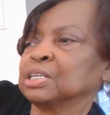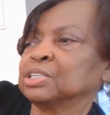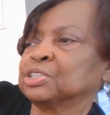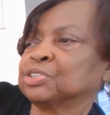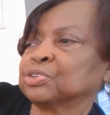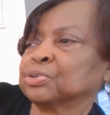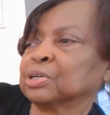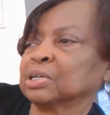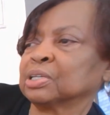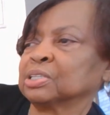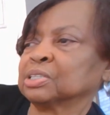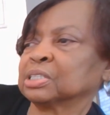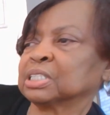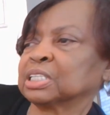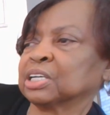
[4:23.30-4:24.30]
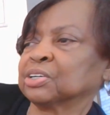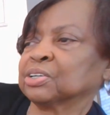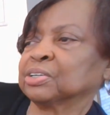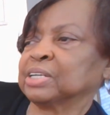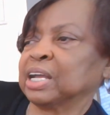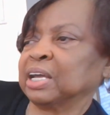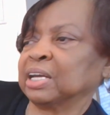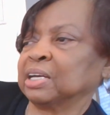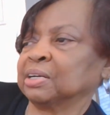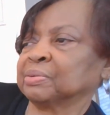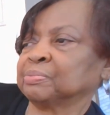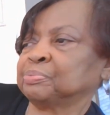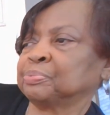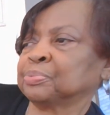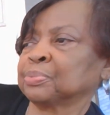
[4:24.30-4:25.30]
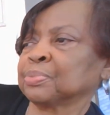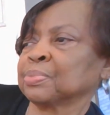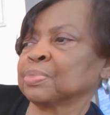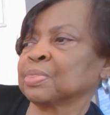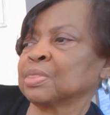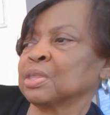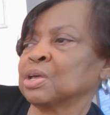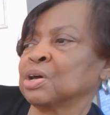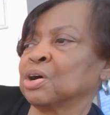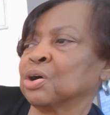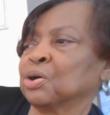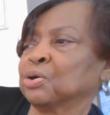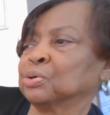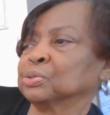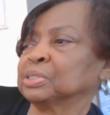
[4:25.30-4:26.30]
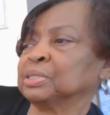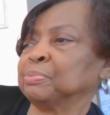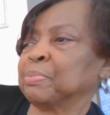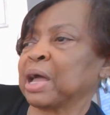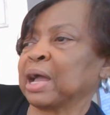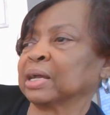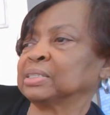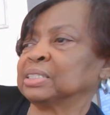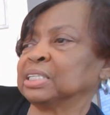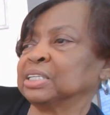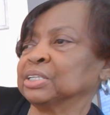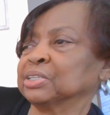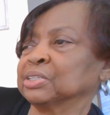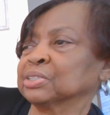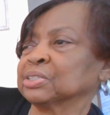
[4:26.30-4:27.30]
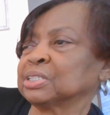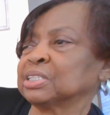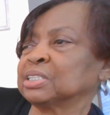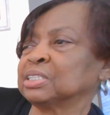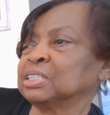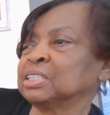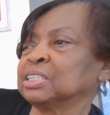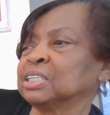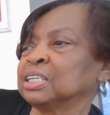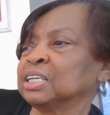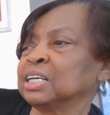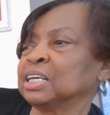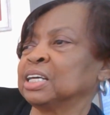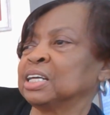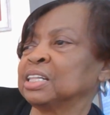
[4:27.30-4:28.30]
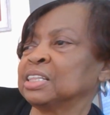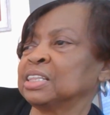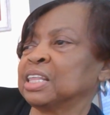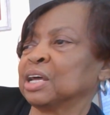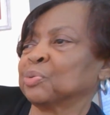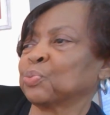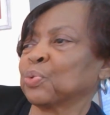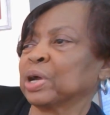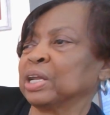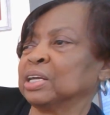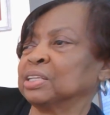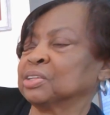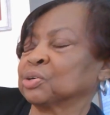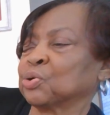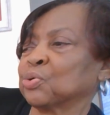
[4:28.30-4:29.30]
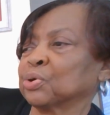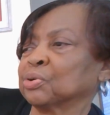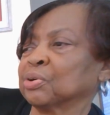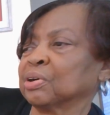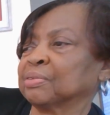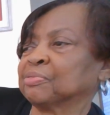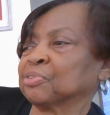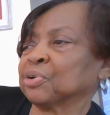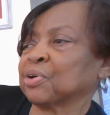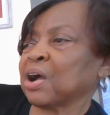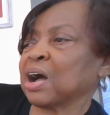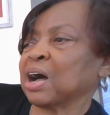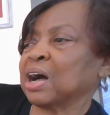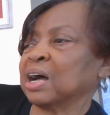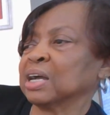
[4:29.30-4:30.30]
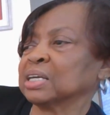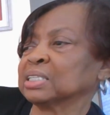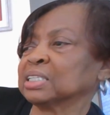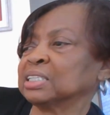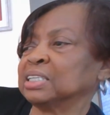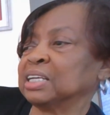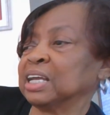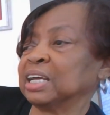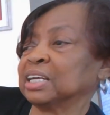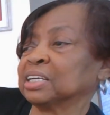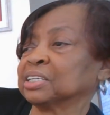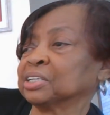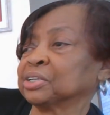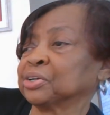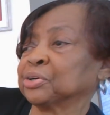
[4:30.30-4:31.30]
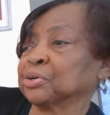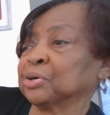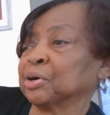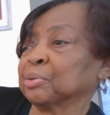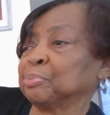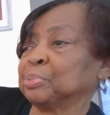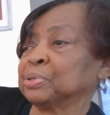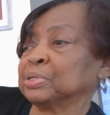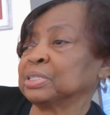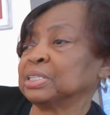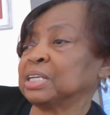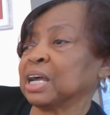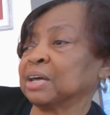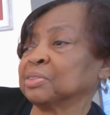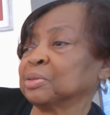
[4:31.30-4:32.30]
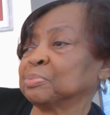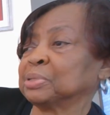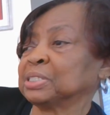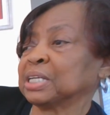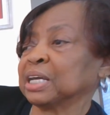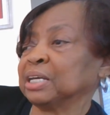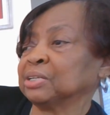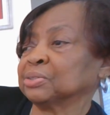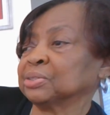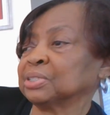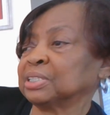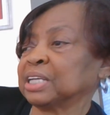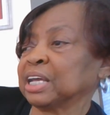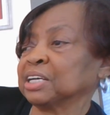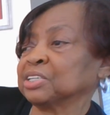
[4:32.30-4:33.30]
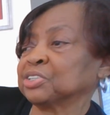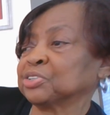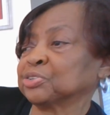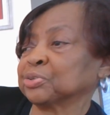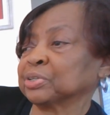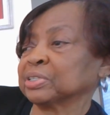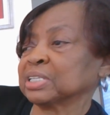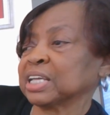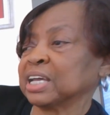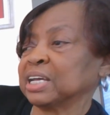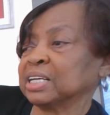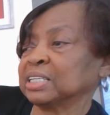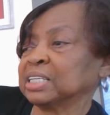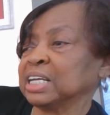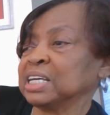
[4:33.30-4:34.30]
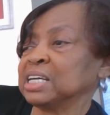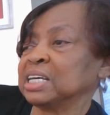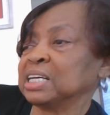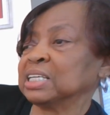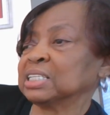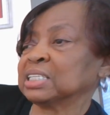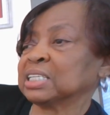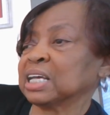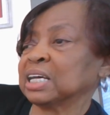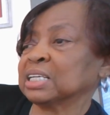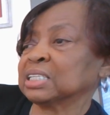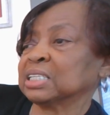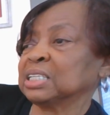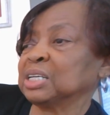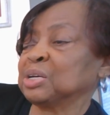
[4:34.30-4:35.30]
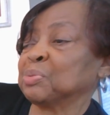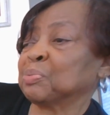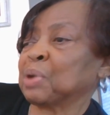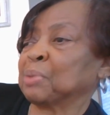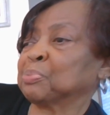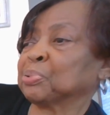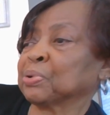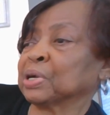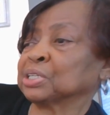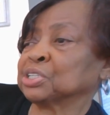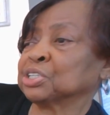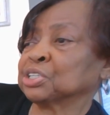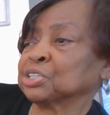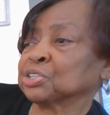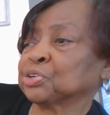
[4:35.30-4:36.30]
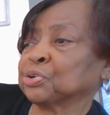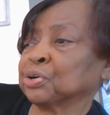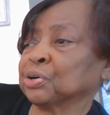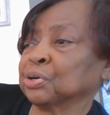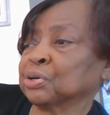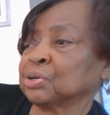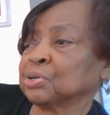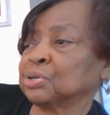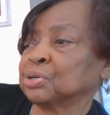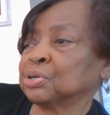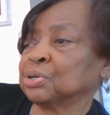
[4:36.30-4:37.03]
Zura looks at her Nana, holding back tears that wait in the corner of her eyes. Nana Akua puts down the potatoes, takes Zura's hand, and says, my precious girl,